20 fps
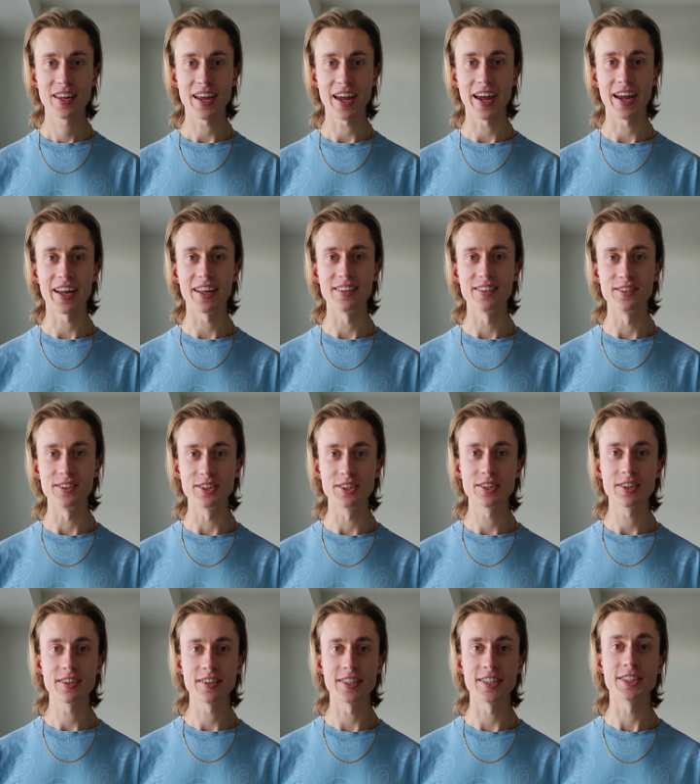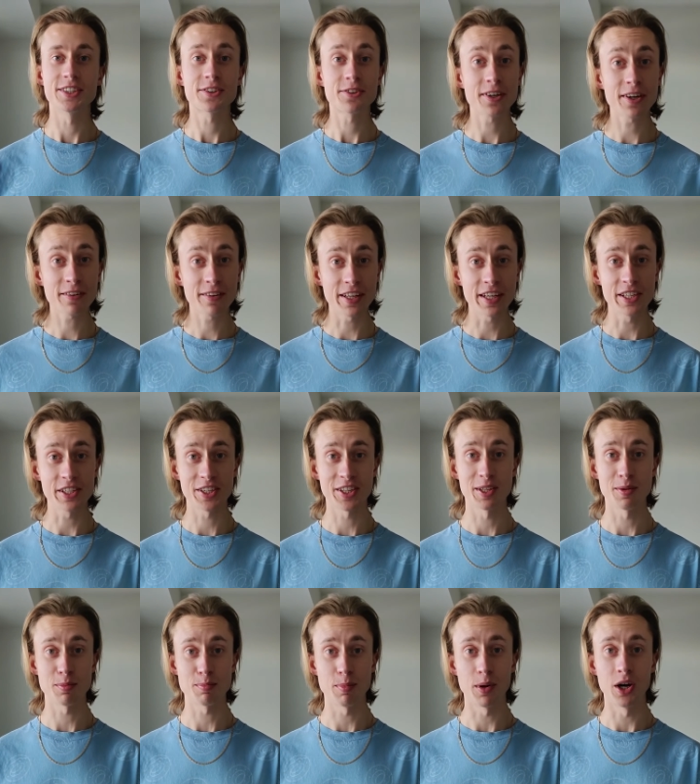And there's 3 of these in
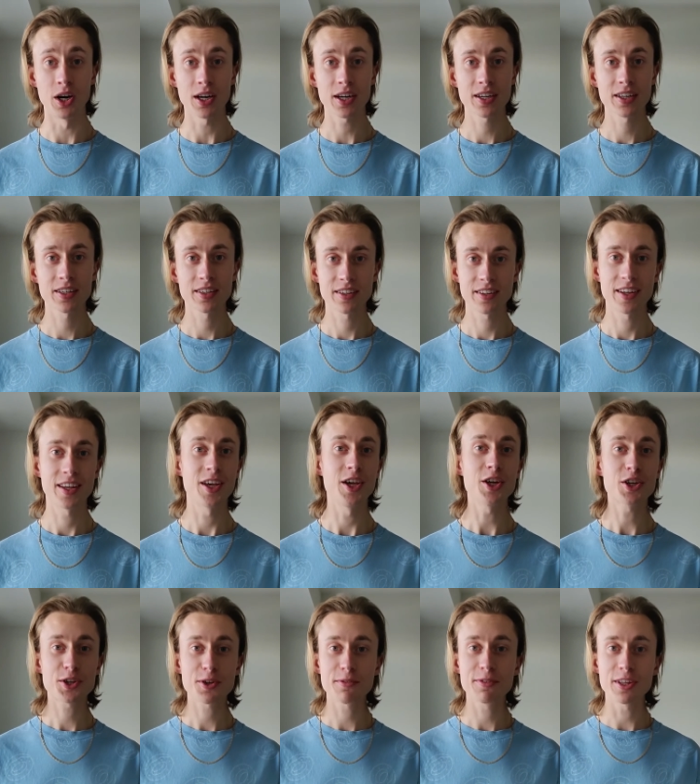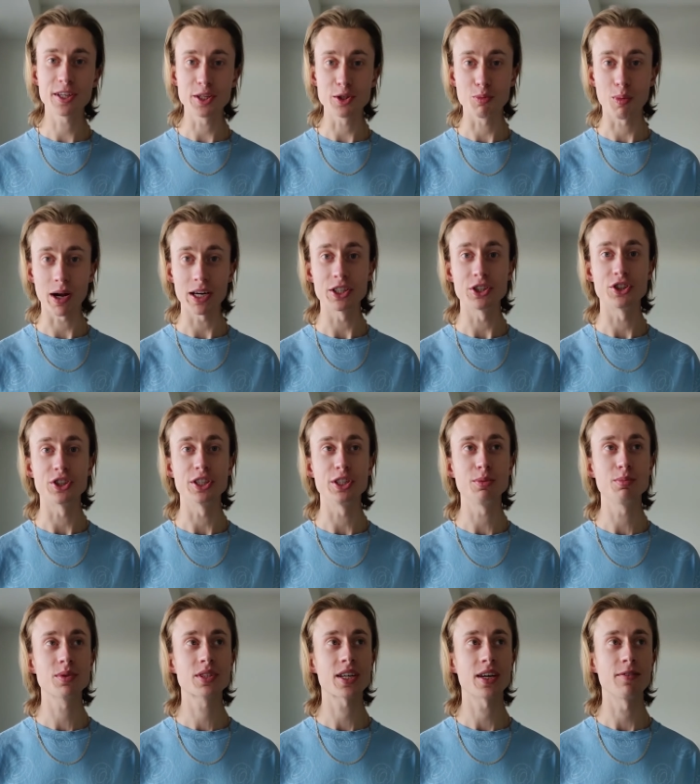the book. Each of these wet
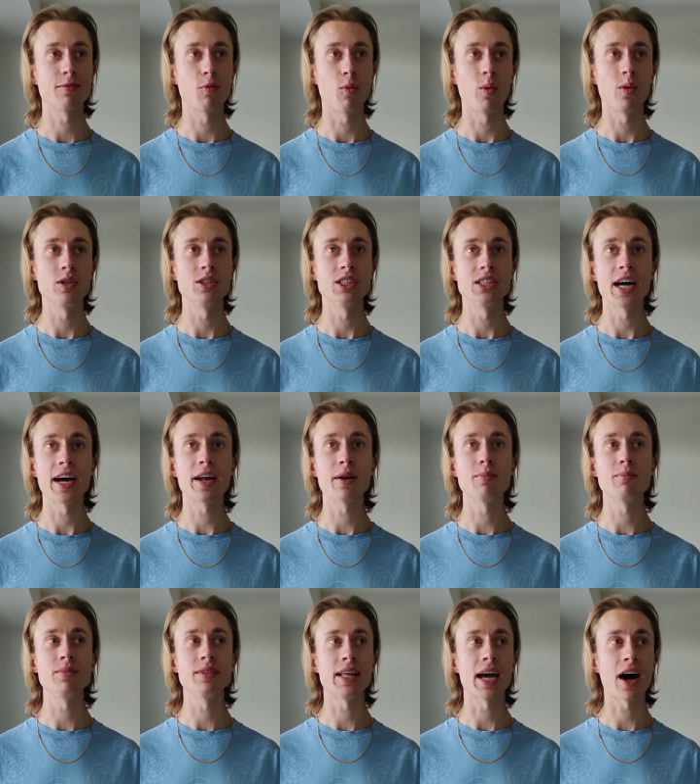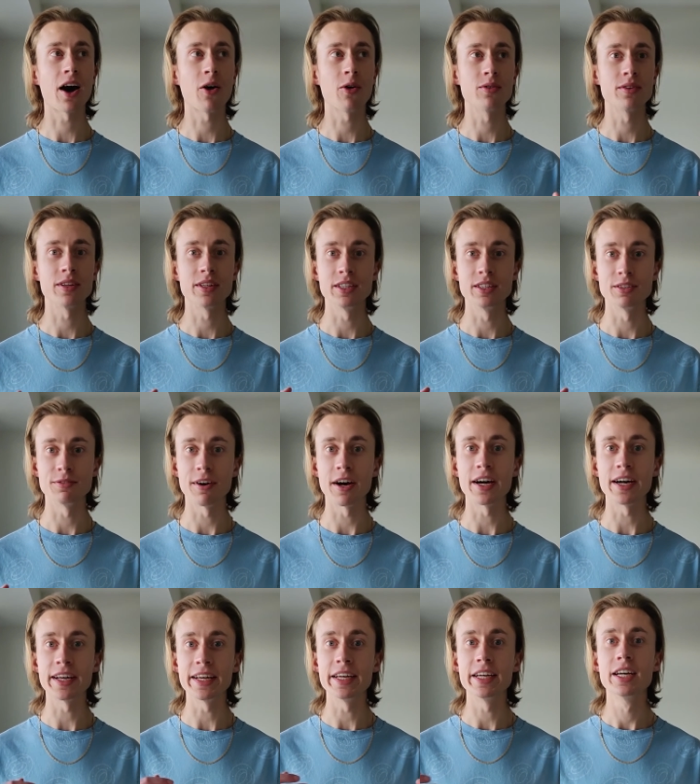dreams have led him down these
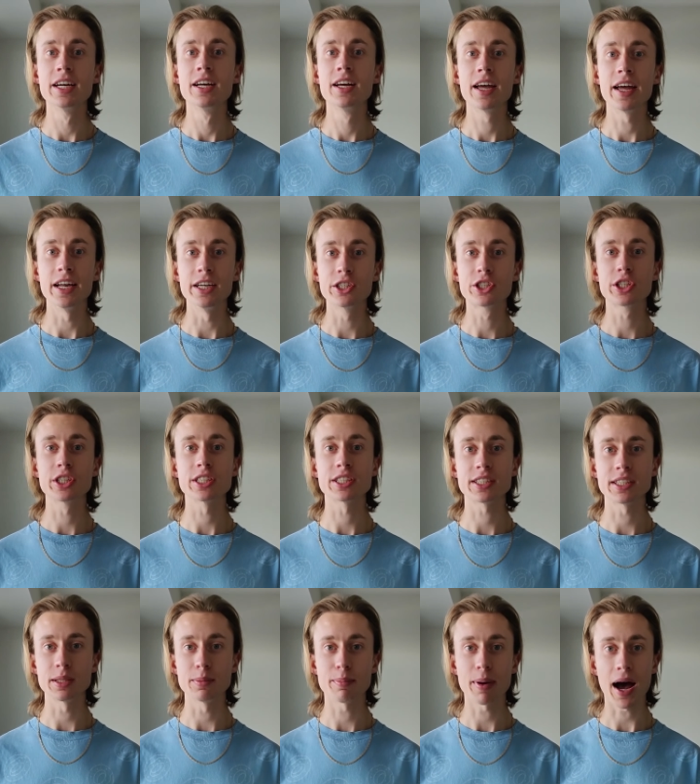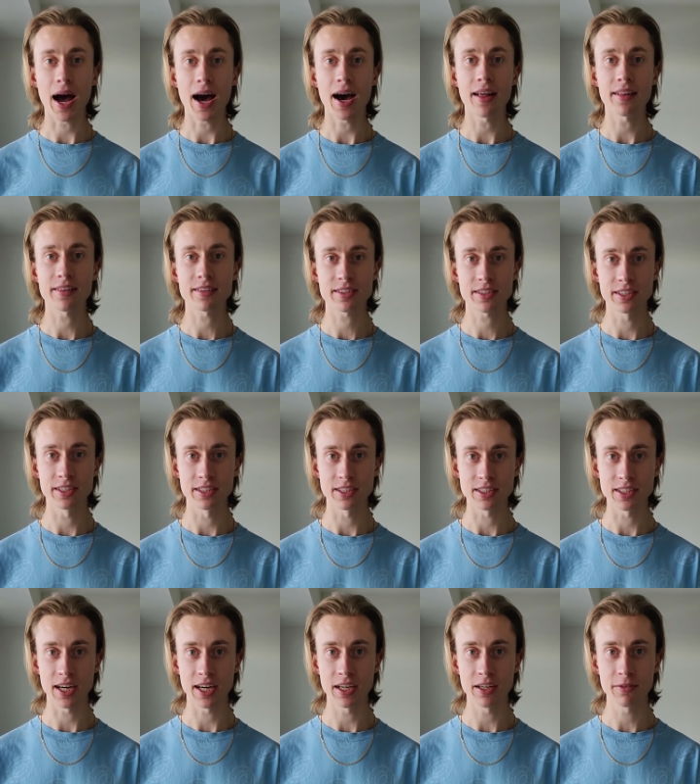very interesting paths in his
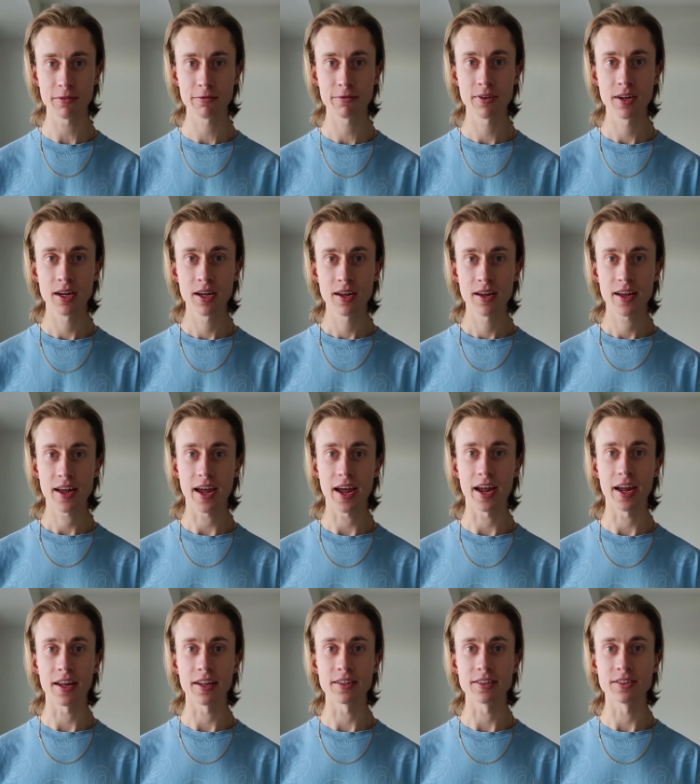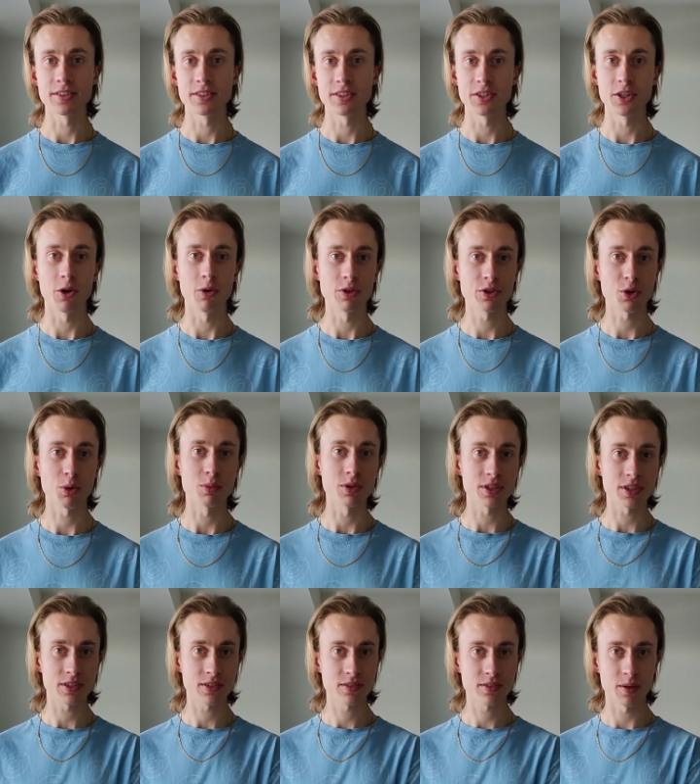life. And, it's
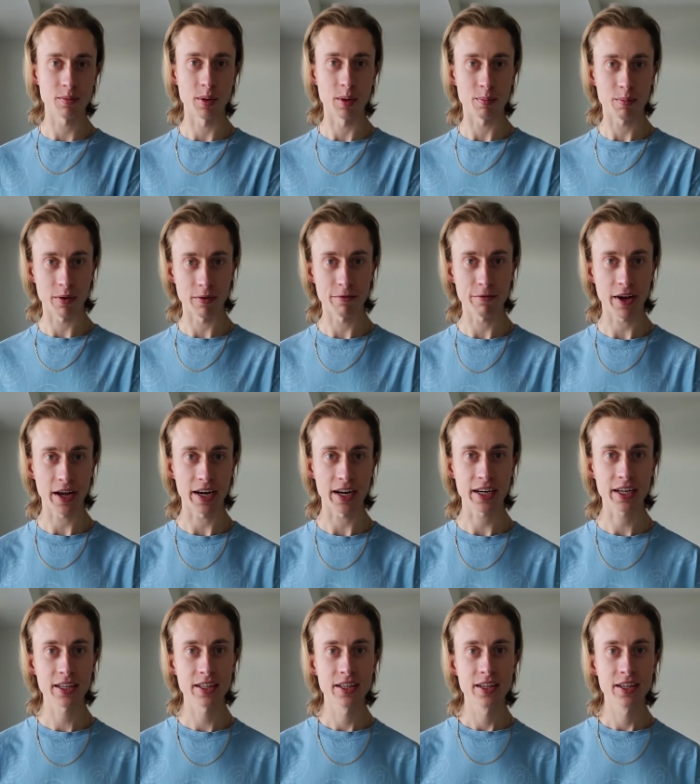almost a bit prophetic.